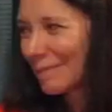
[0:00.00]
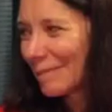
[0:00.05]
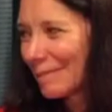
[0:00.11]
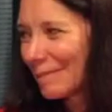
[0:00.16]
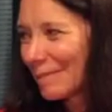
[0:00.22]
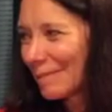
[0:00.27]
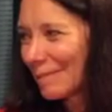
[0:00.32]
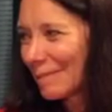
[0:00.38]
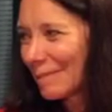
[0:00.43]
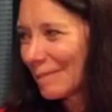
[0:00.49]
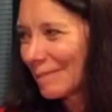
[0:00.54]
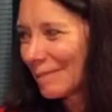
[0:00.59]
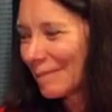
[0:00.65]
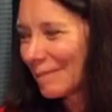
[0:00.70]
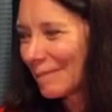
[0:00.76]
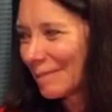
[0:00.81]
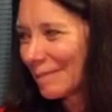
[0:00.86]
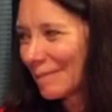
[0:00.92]

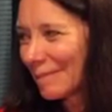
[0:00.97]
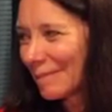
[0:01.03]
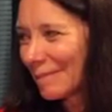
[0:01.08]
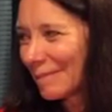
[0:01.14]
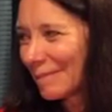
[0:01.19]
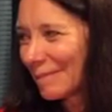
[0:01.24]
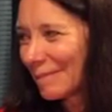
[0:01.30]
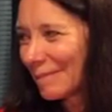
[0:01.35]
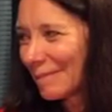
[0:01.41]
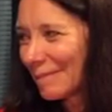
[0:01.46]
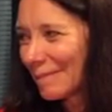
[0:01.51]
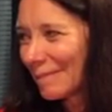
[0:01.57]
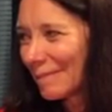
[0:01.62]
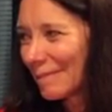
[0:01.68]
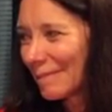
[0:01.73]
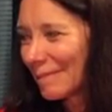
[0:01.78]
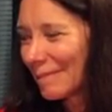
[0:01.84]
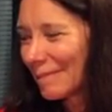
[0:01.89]

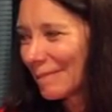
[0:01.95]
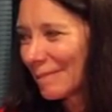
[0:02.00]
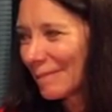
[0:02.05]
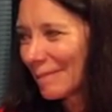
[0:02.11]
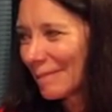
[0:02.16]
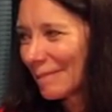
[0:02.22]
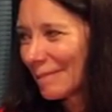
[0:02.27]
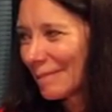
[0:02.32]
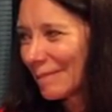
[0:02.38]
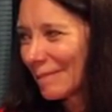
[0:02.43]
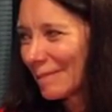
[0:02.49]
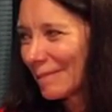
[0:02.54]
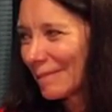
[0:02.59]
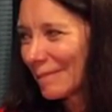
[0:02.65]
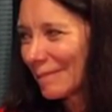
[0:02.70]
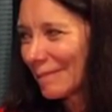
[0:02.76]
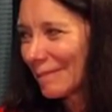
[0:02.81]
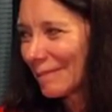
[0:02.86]

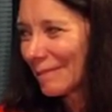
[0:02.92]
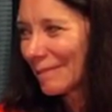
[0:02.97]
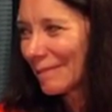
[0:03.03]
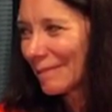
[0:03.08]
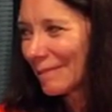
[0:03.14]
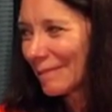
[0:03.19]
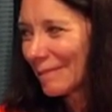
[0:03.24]
(silent)